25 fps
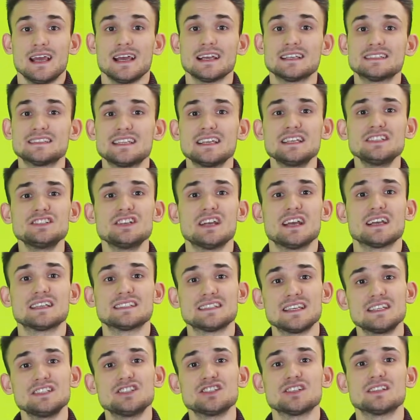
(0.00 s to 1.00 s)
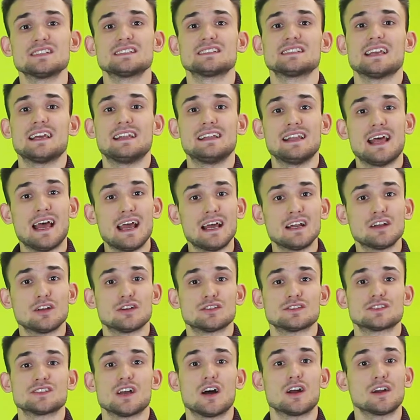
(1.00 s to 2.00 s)
Extensions and
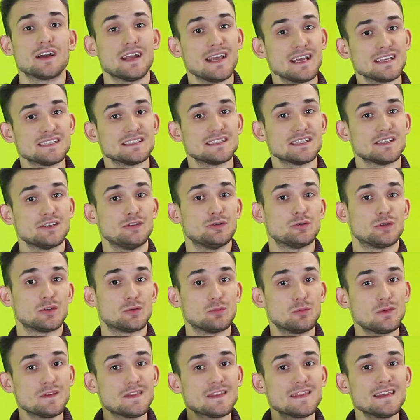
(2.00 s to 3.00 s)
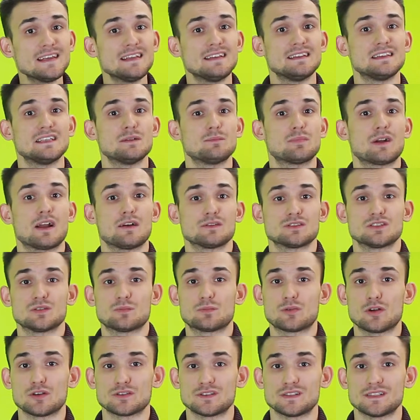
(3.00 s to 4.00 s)
add-ons are executed within the browser
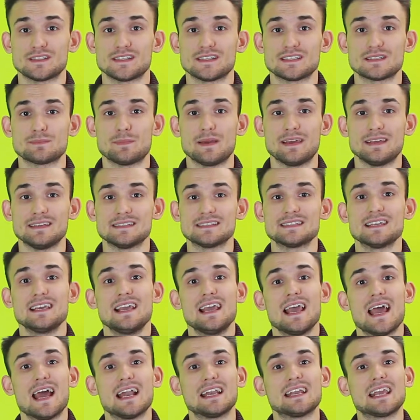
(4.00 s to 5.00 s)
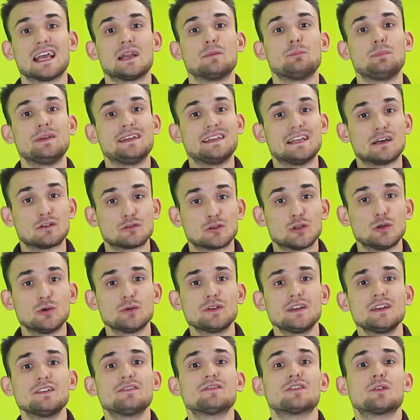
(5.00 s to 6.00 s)
processing space and can be
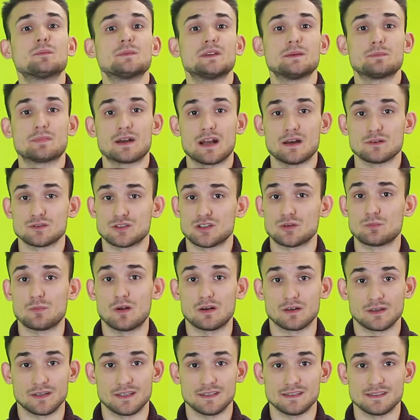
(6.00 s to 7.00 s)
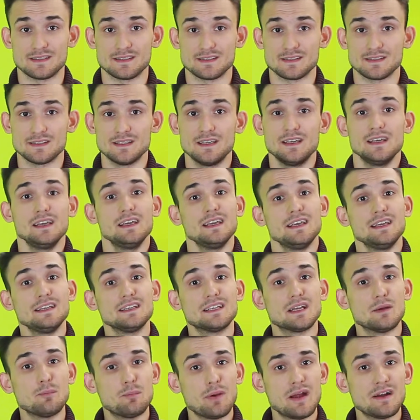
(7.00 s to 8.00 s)
downloaded from the browser markets.
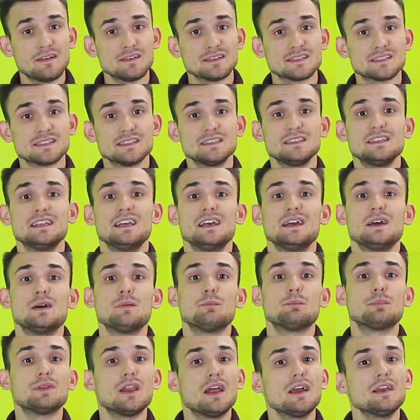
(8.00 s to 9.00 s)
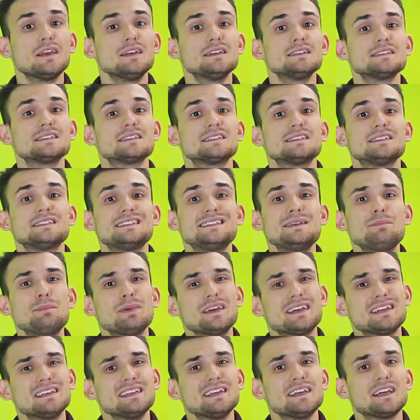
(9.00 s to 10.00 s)
In comparison, plugins
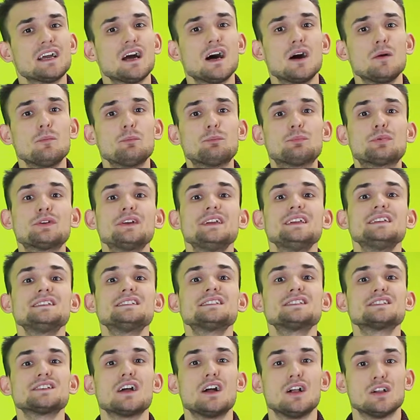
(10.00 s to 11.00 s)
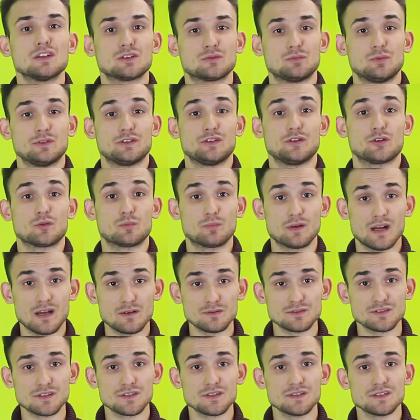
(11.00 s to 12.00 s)
typically come pre-installed with your
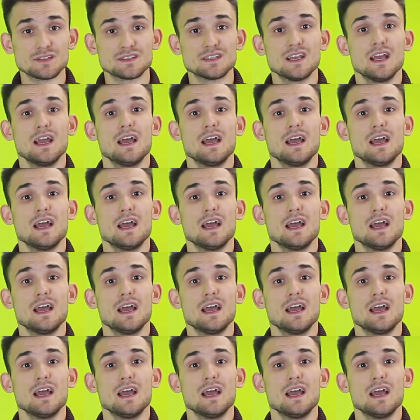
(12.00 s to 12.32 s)
browsers